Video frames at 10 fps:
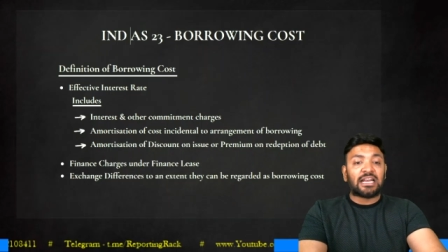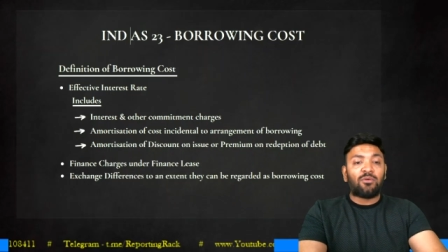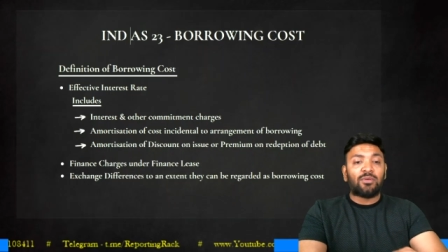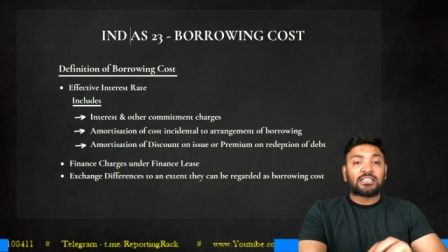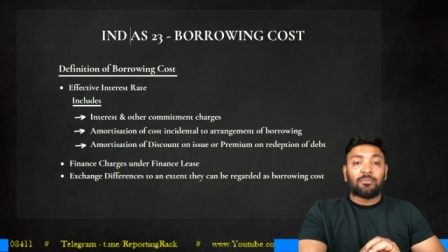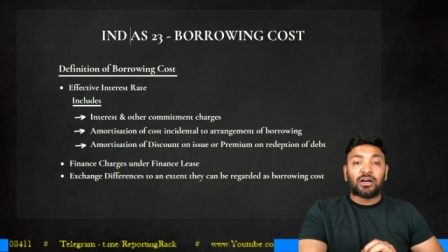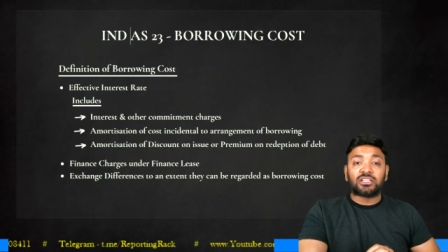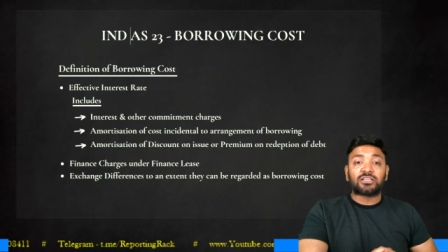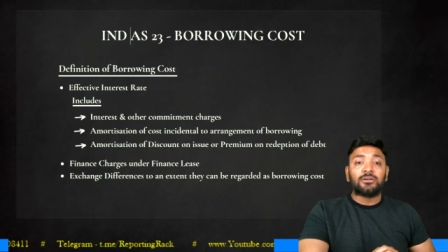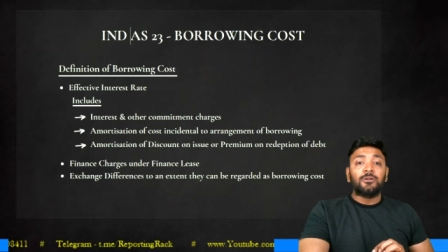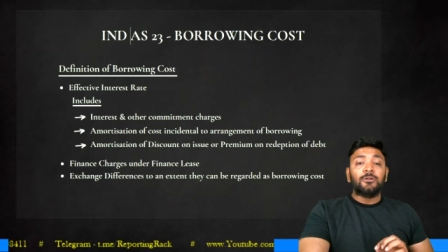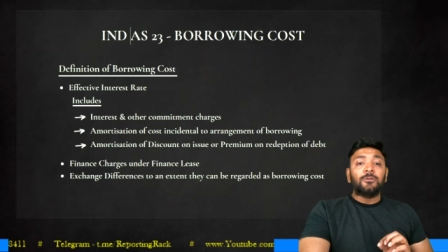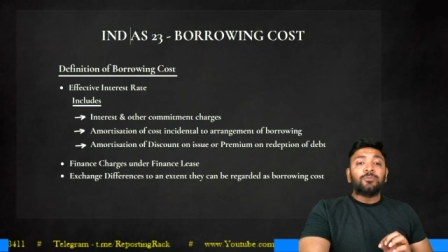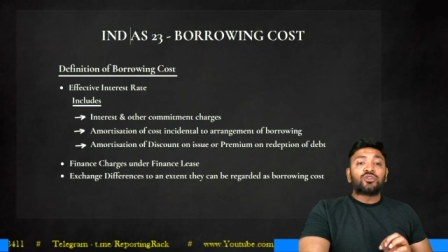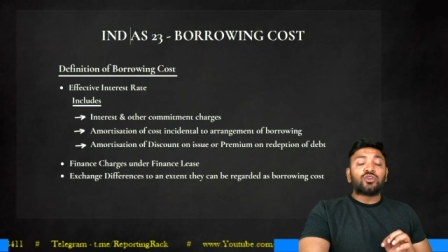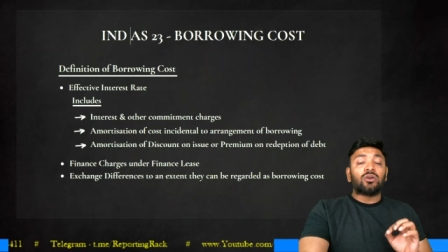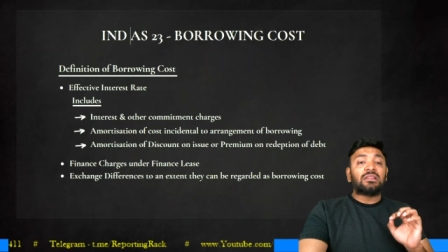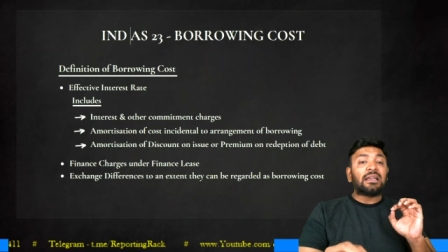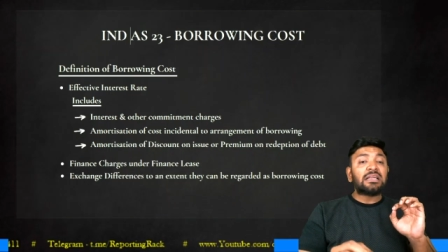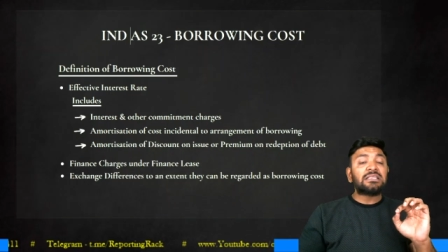rate which emerged. So
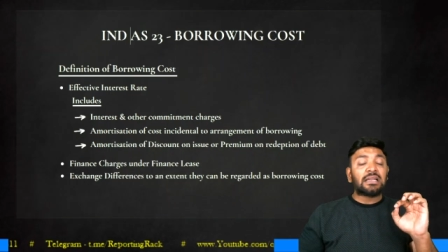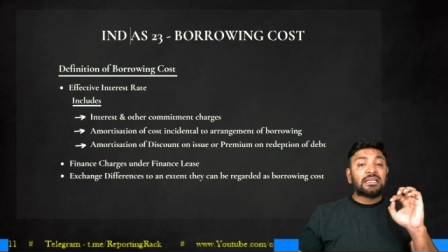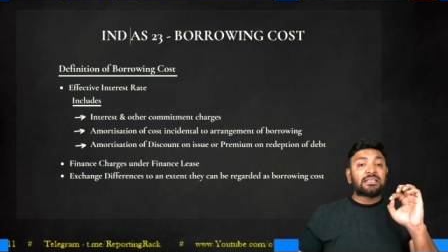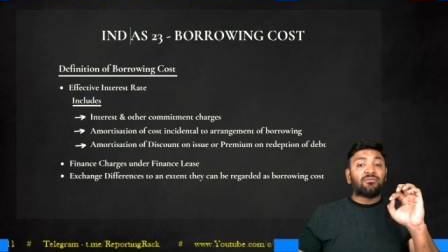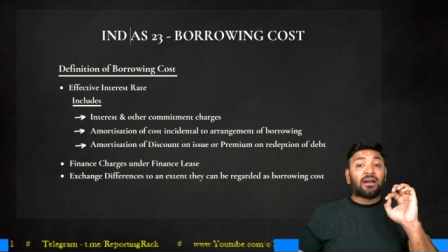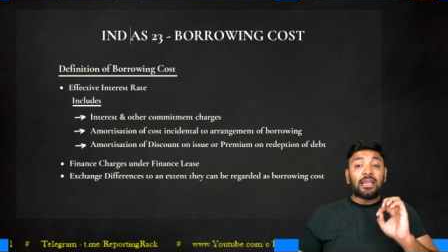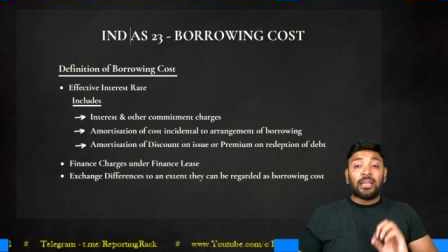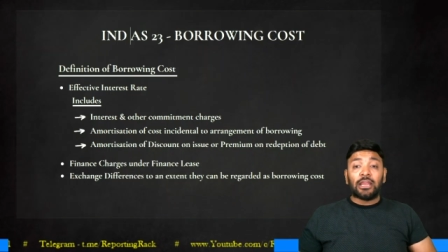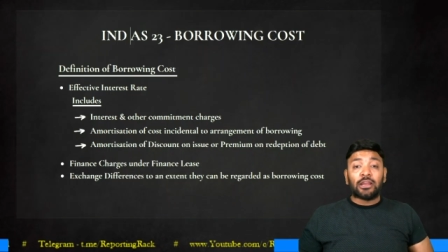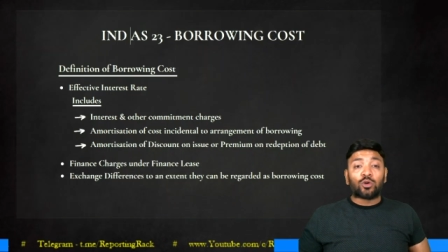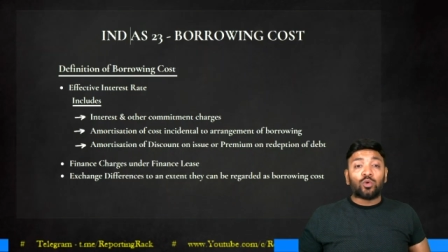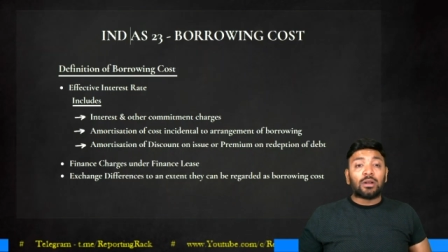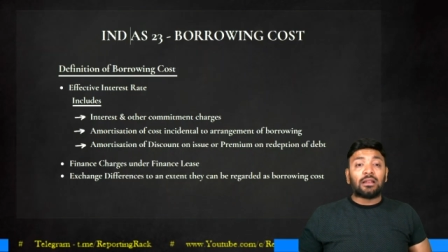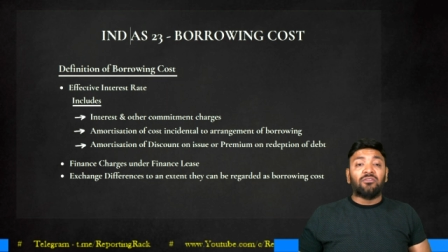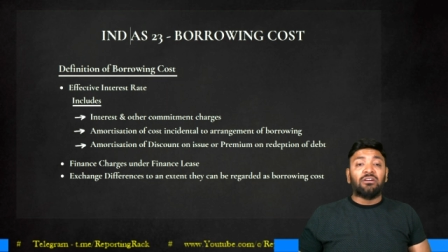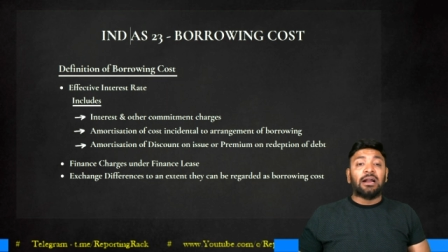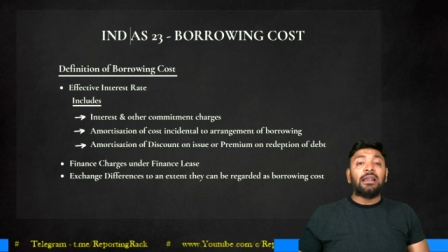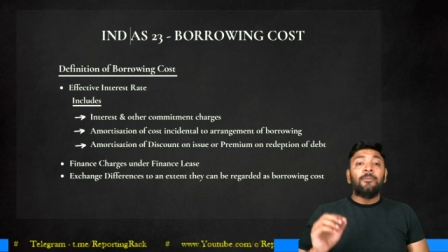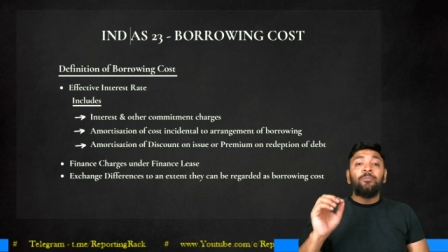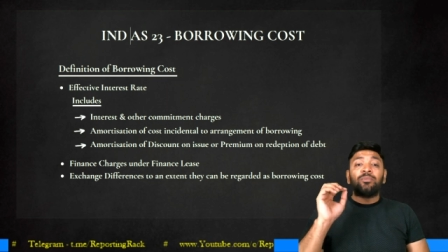that is the reason why he included the
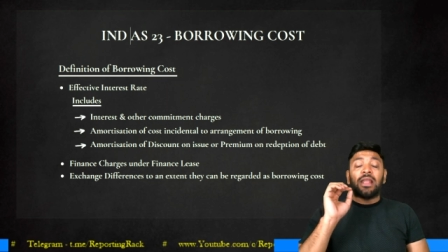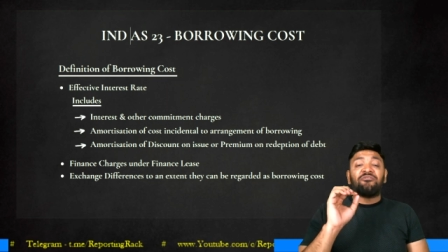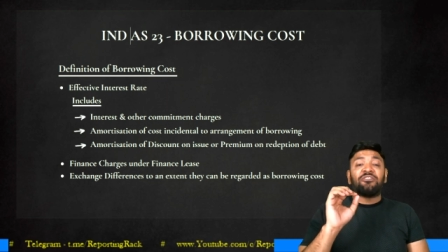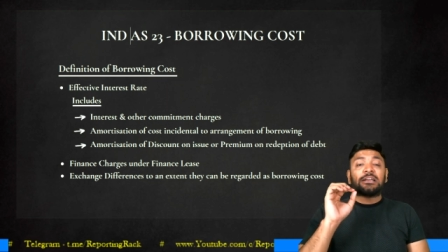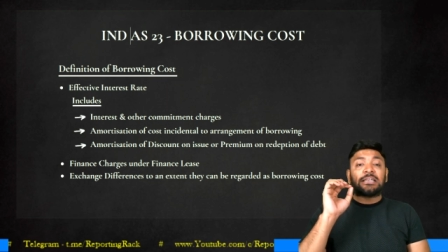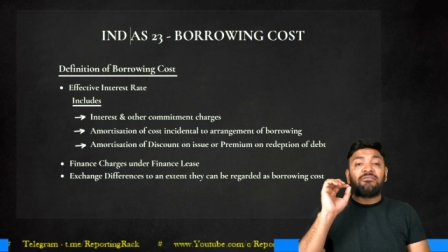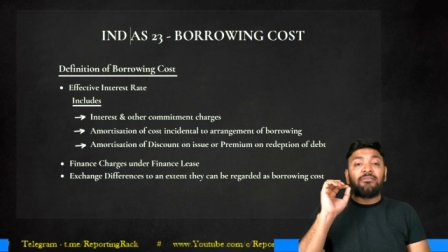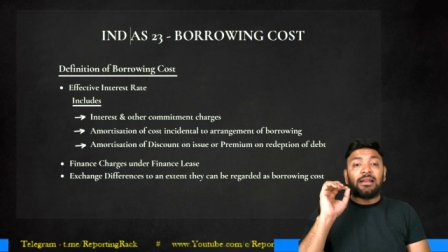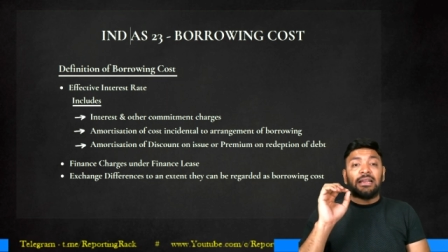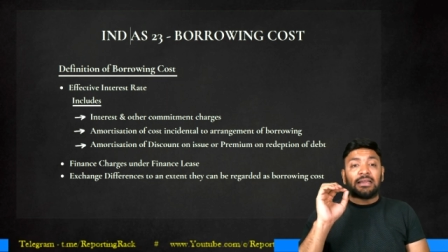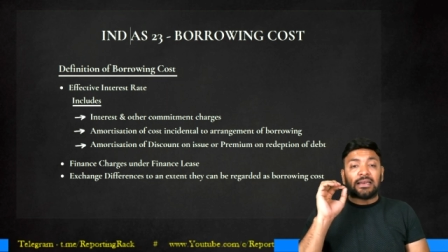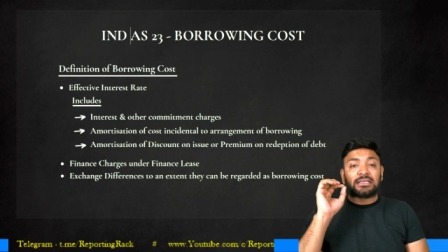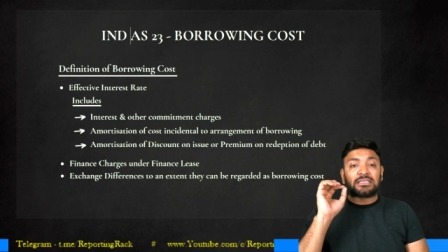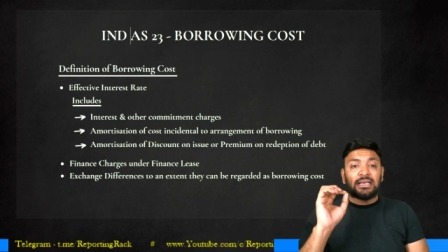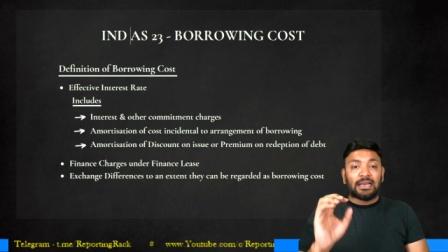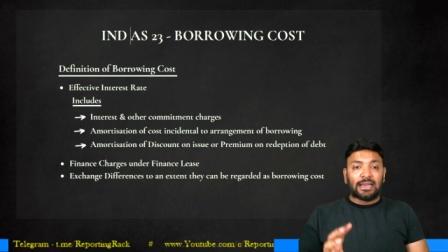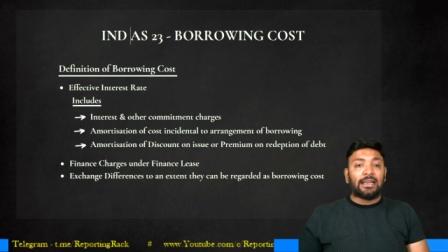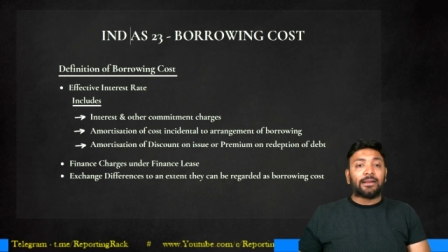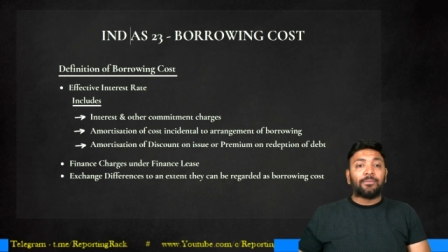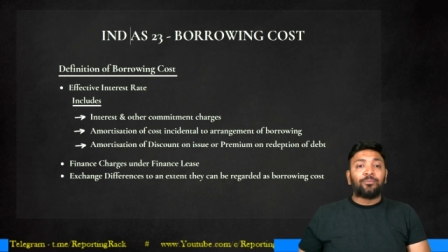word effective interest
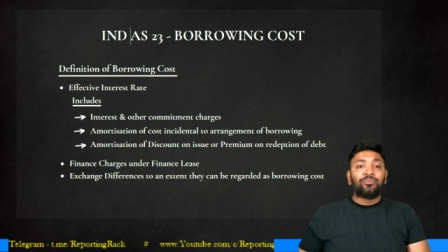rate.